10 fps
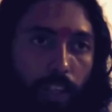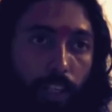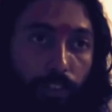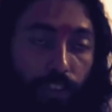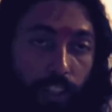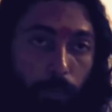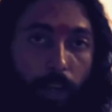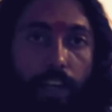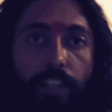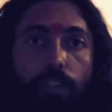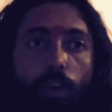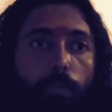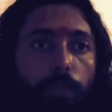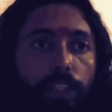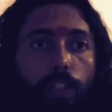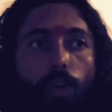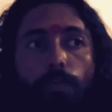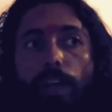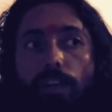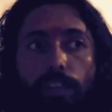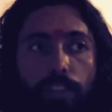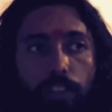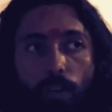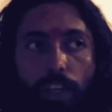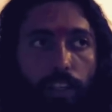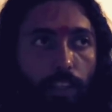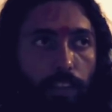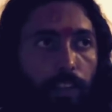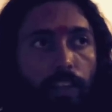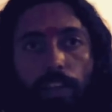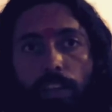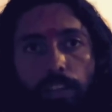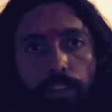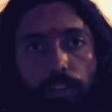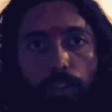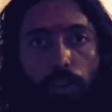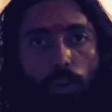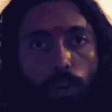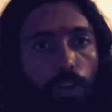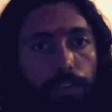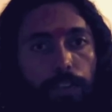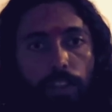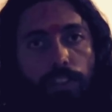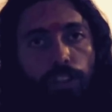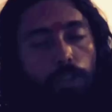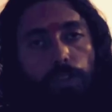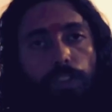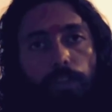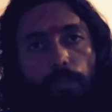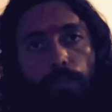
infringement or breaching of privacy or any other sort of situation.